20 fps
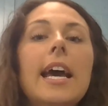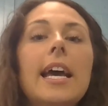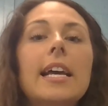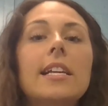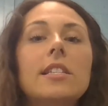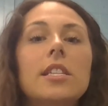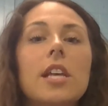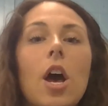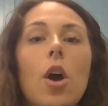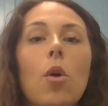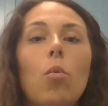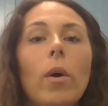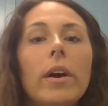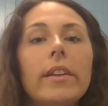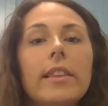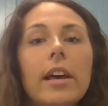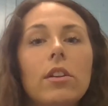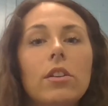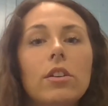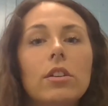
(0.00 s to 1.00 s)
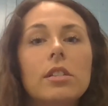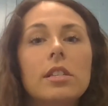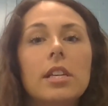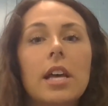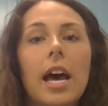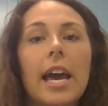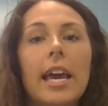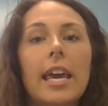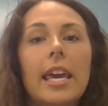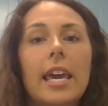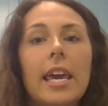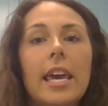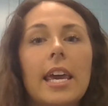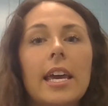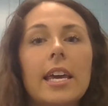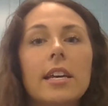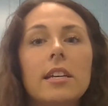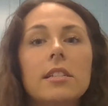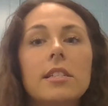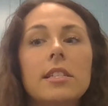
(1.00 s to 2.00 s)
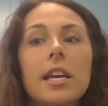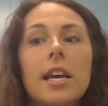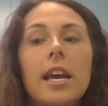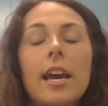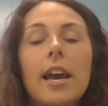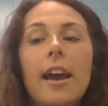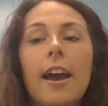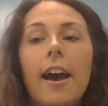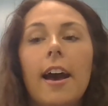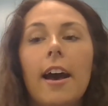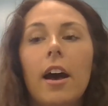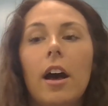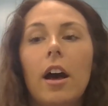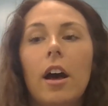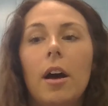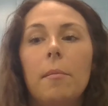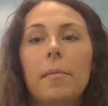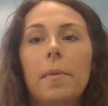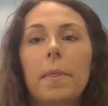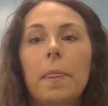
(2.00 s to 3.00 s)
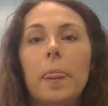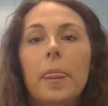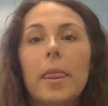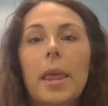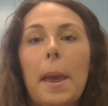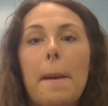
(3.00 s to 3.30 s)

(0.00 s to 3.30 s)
And so, what that looks like is um,